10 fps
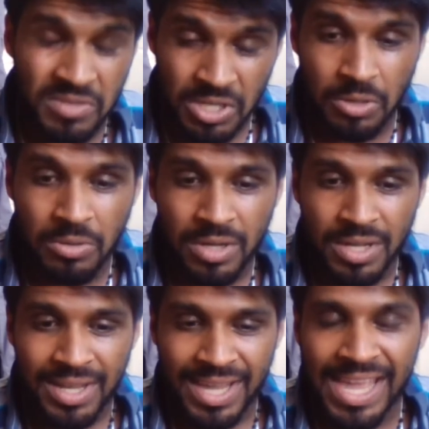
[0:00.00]
So,
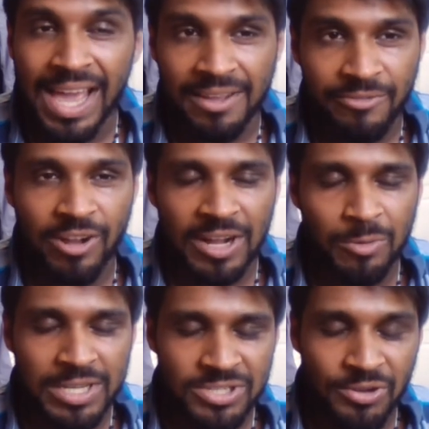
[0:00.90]
yeah,
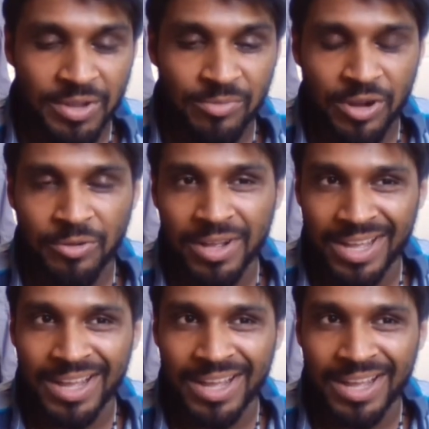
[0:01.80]
Frank West, sorry, bro.